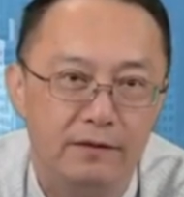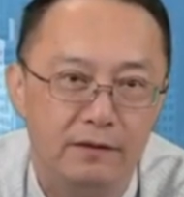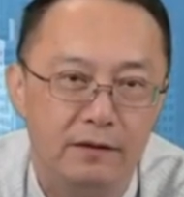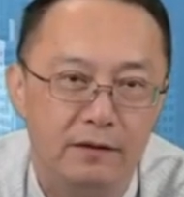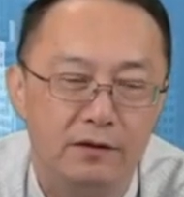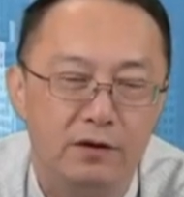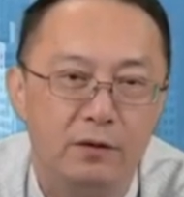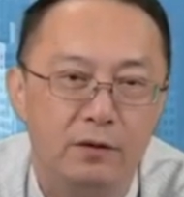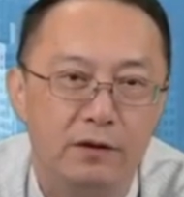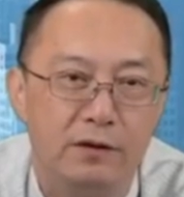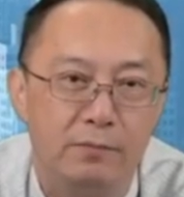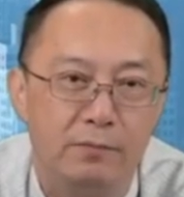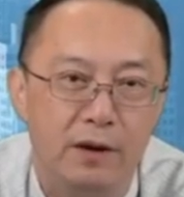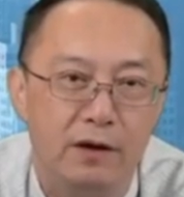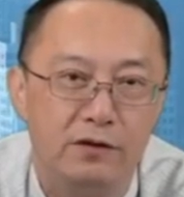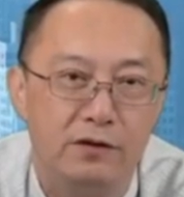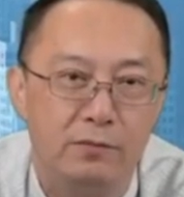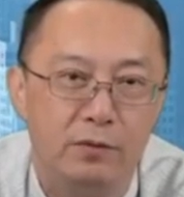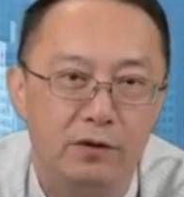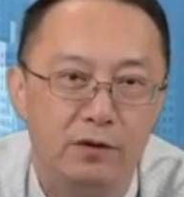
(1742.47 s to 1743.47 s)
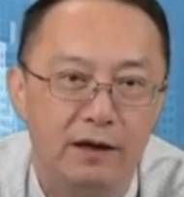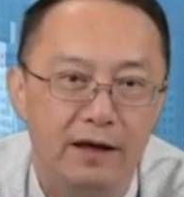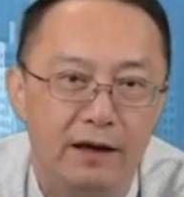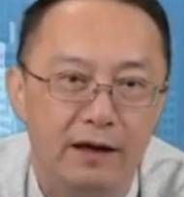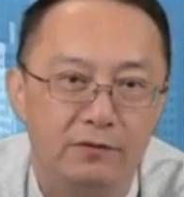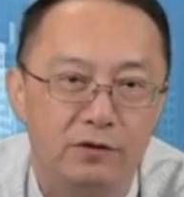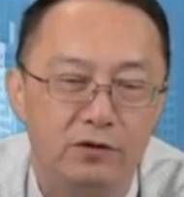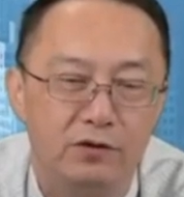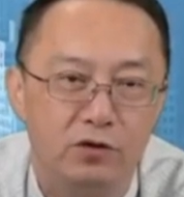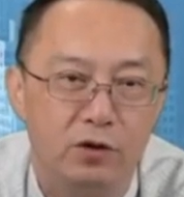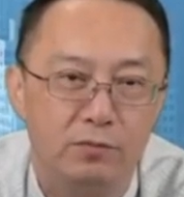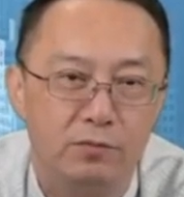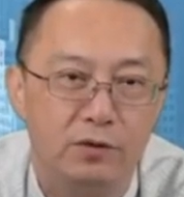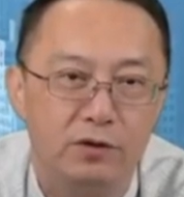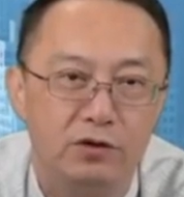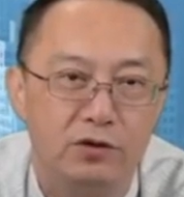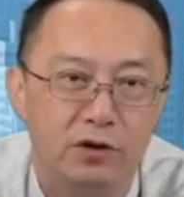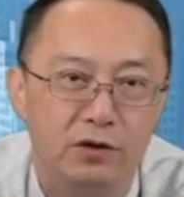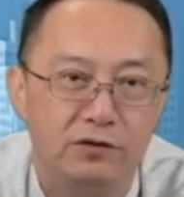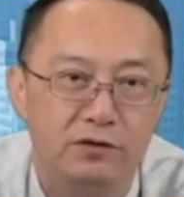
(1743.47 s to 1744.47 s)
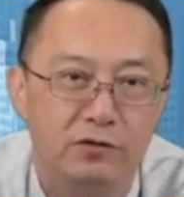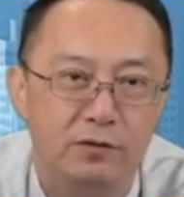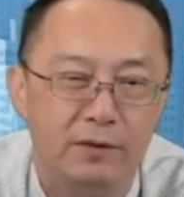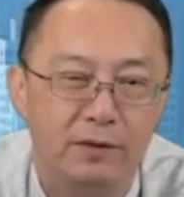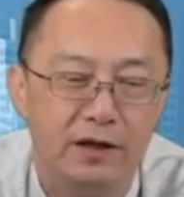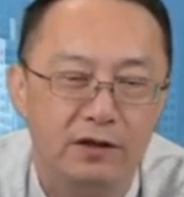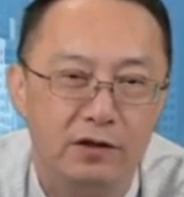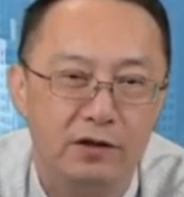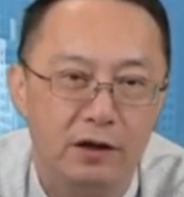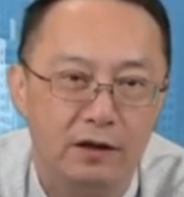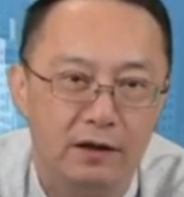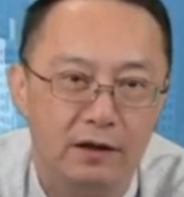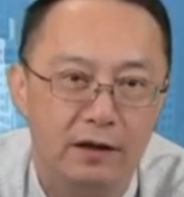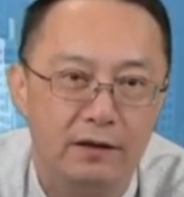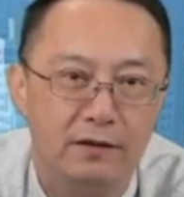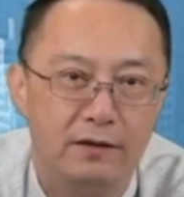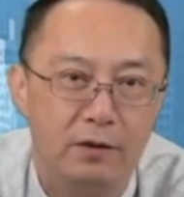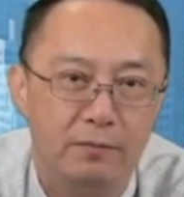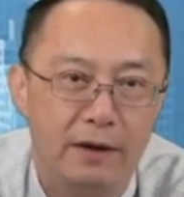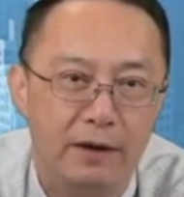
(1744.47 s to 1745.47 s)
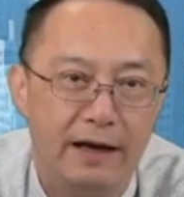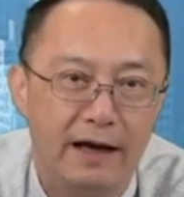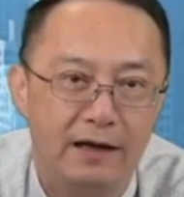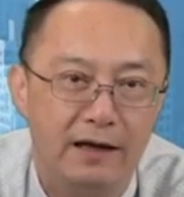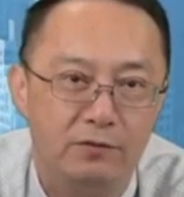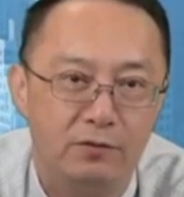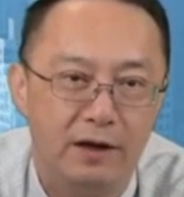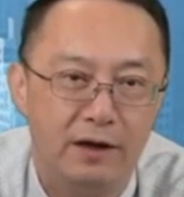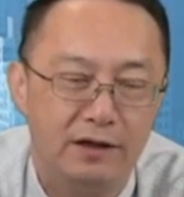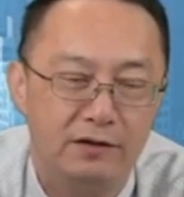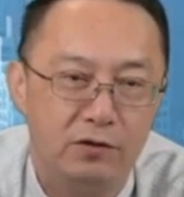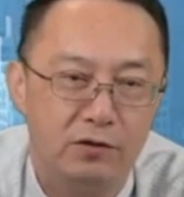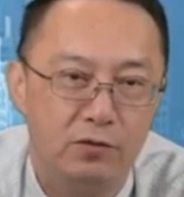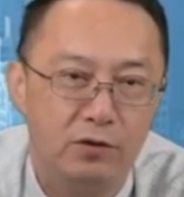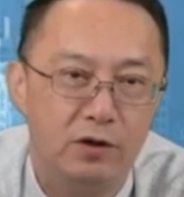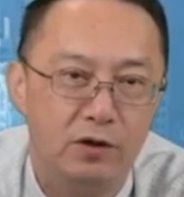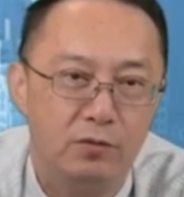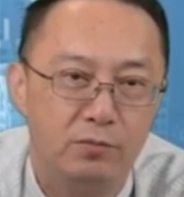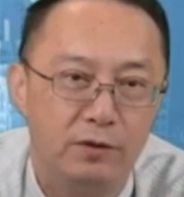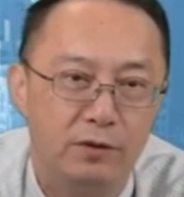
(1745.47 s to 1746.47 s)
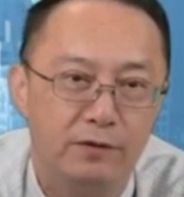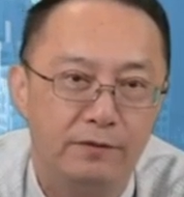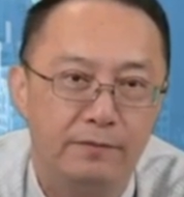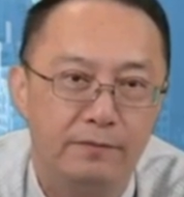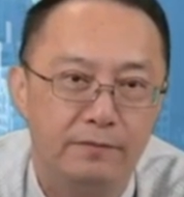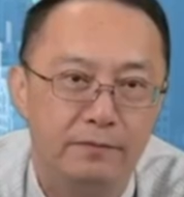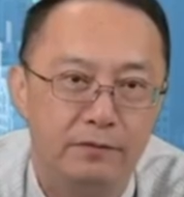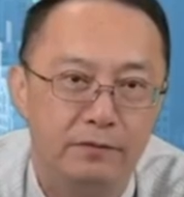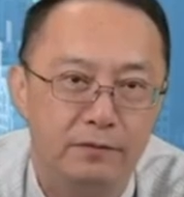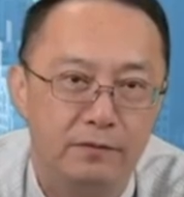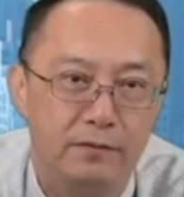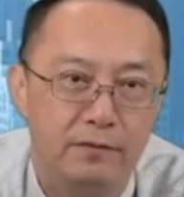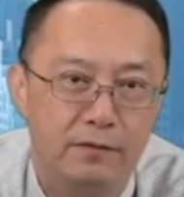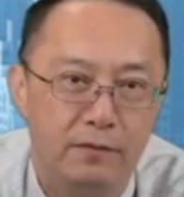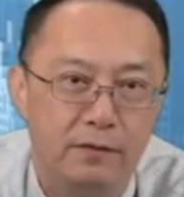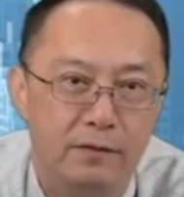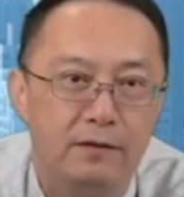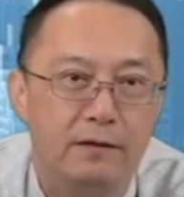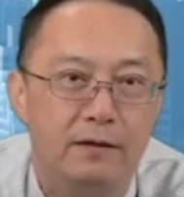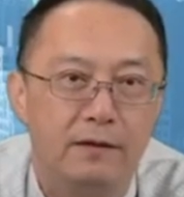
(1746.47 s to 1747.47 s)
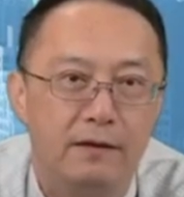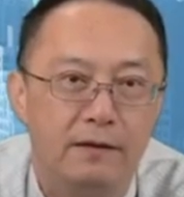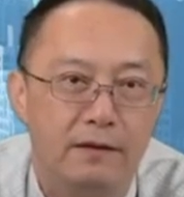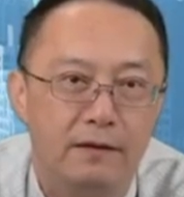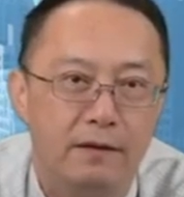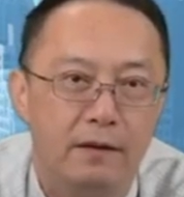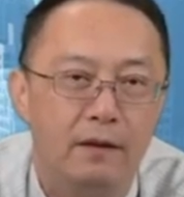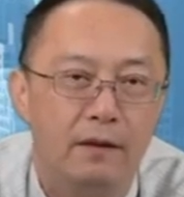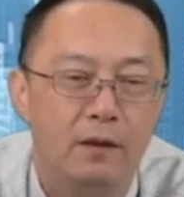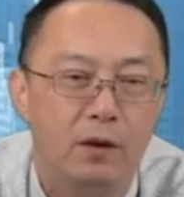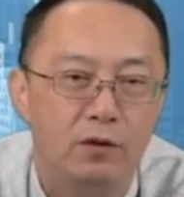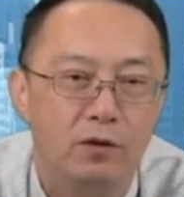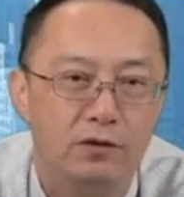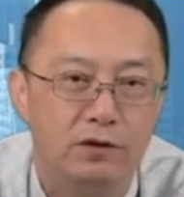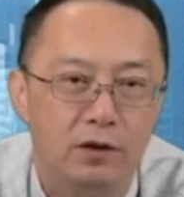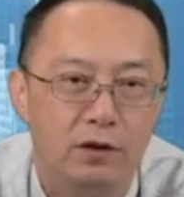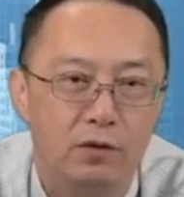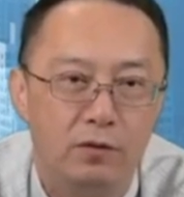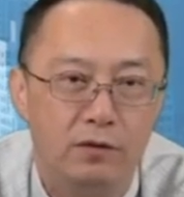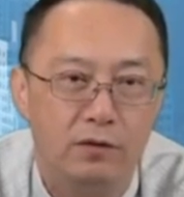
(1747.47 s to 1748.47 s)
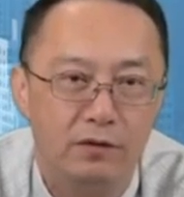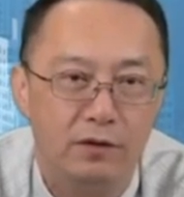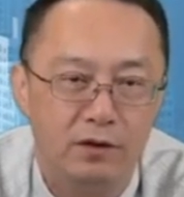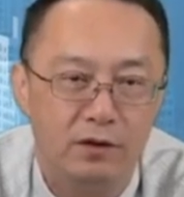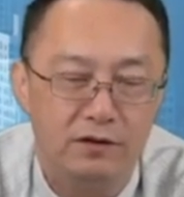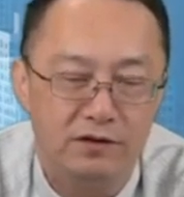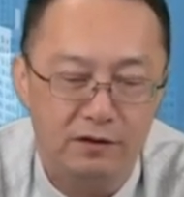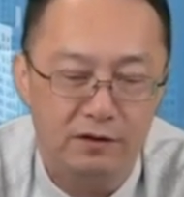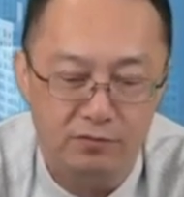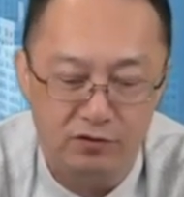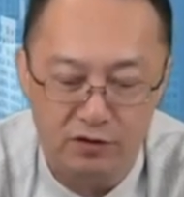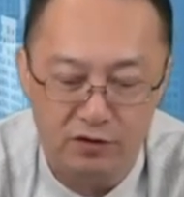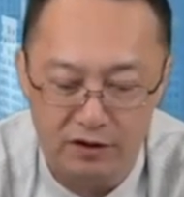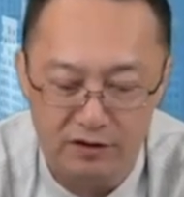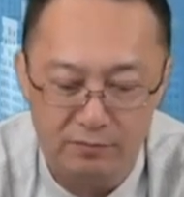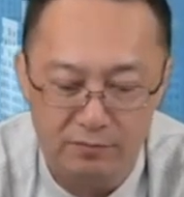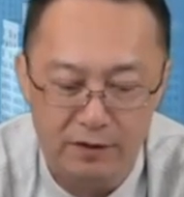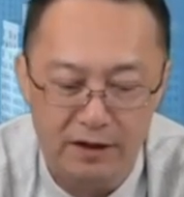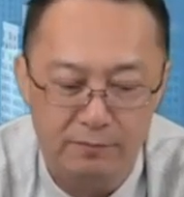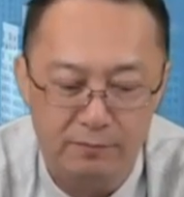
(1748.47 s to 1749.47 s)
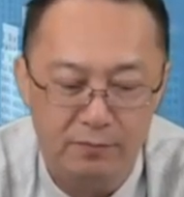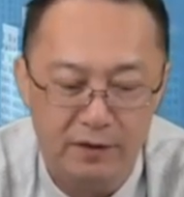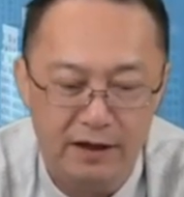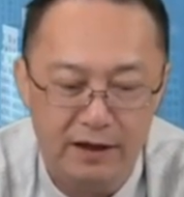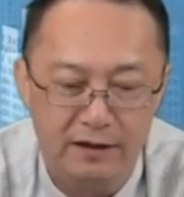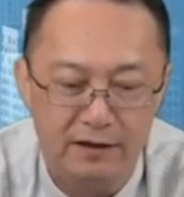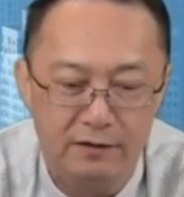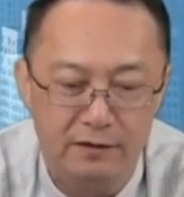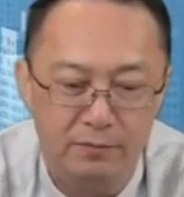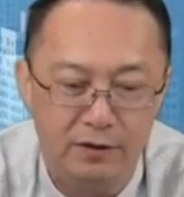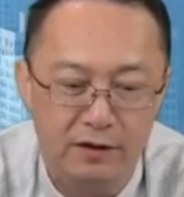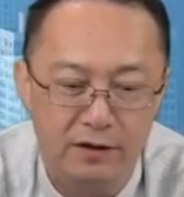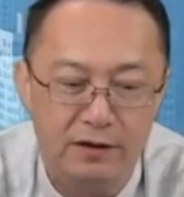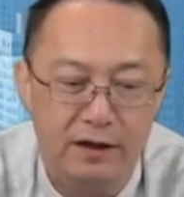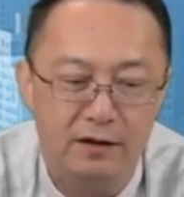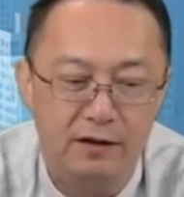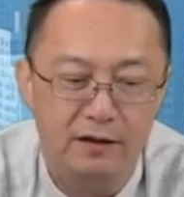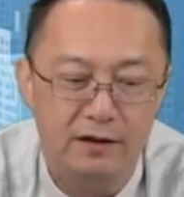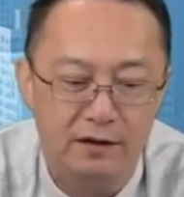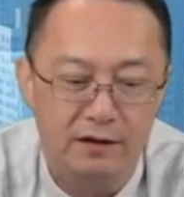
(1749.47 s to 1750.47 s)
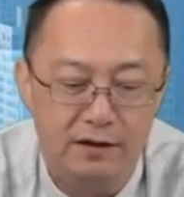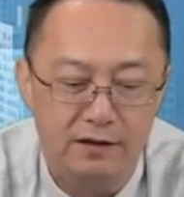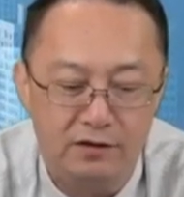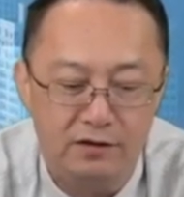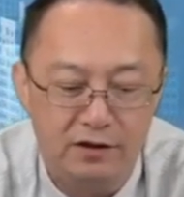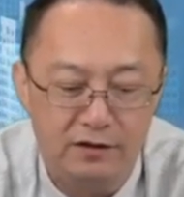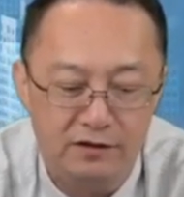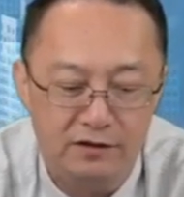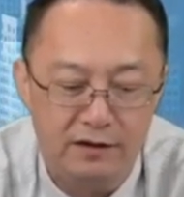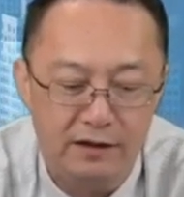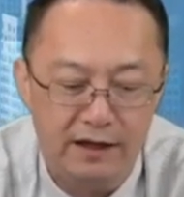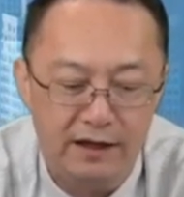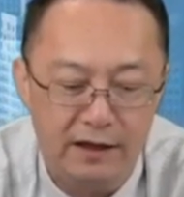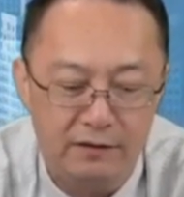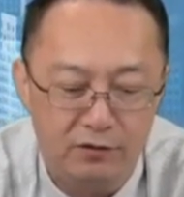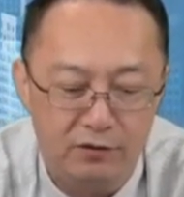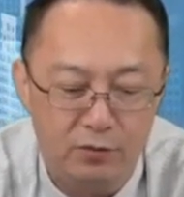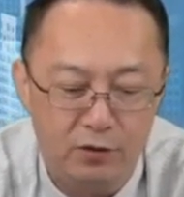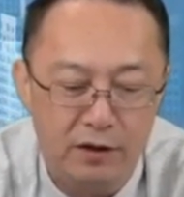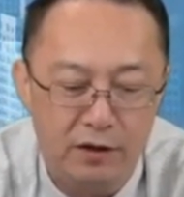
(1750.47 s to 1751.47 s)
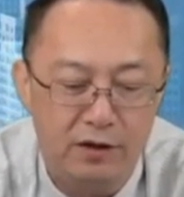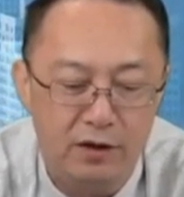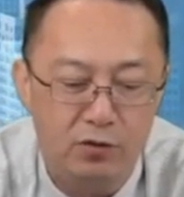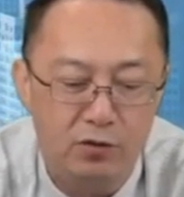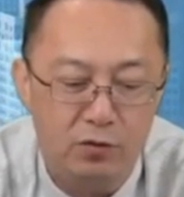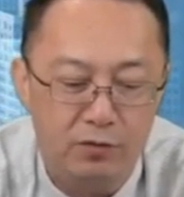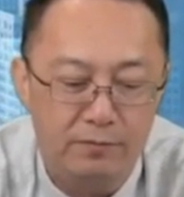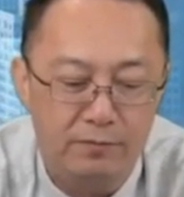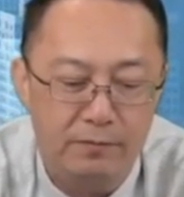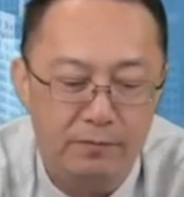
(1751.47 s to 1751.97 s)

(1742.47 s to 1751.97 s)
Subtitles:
So it's possible that after Trump returns from Asia, they'll be getting ready to reopen. Also, there are some tricks being played in the military, just to let everyone know.